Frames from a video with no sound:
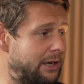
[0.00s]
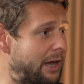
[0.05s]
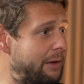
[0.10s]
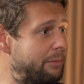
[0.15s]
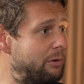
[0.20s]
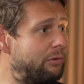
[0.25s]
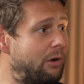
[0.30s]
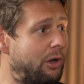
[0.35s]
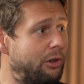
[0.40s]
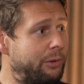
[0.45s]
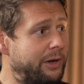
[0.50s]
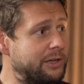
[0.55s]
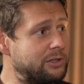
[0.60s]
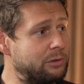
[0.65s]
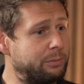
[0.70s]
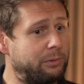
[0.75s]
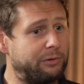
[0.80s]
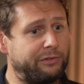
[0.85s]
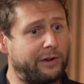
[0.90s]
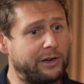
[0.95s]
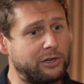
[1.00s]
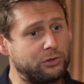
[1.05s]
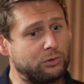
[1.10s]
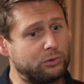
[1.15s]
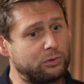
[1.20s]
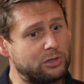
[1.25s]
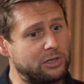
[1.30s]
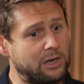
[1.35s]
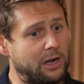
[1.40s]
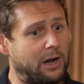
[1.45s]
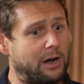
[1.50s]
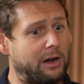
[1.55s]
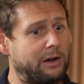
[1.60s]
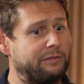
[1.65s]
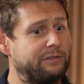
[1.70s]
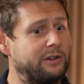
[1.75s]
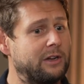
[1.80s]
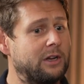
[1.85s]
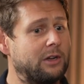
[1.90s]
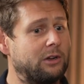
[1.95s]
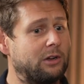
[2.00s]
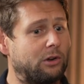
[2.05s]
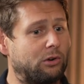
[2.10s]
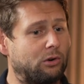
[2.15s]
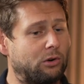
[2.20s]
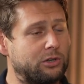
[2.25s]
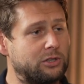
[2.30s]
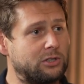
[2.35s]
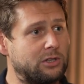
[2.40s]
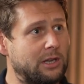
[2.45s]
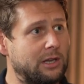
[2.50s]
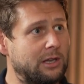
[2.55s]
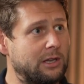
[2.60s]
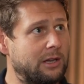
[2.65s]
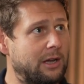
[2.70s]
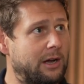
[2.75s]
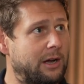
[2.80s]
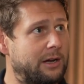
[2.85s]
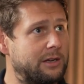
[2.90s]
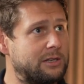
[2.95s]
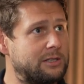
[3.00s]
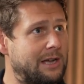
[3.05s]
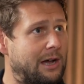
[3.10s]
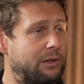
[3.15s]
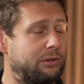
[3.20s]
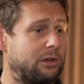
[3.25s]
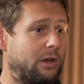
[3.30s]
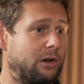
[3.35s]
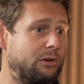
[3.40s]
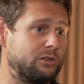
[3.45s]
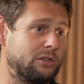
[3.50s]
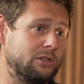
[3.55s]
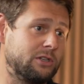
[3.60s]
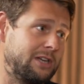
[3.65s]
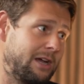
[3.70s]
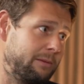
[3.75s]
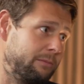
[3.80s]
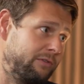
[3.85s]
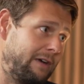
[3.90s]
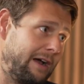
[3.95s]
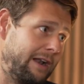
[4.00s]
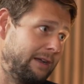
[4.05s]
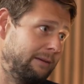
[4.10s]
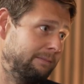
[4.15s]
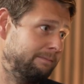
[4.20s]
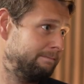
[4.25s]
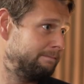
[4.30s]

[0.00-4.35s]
labour right the way to professional staff across the South Coast and Thames Valley.